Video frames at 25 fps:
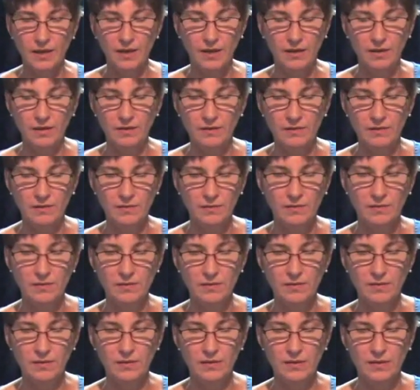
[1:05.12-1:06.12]
And
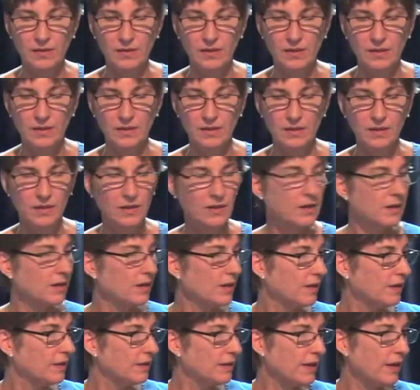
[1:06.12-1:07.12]

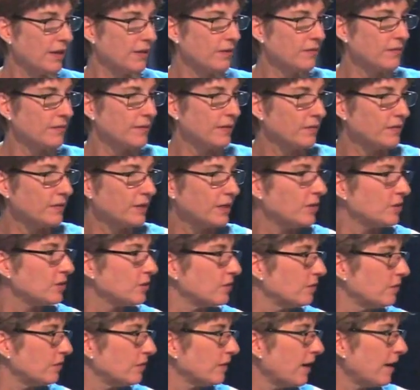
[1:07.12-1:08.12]
now the foundation
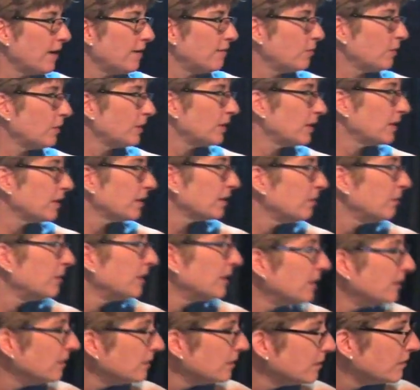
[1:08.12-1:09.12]
5 want to come
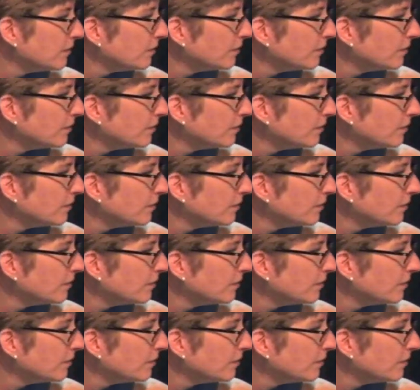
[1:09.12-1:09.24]
in.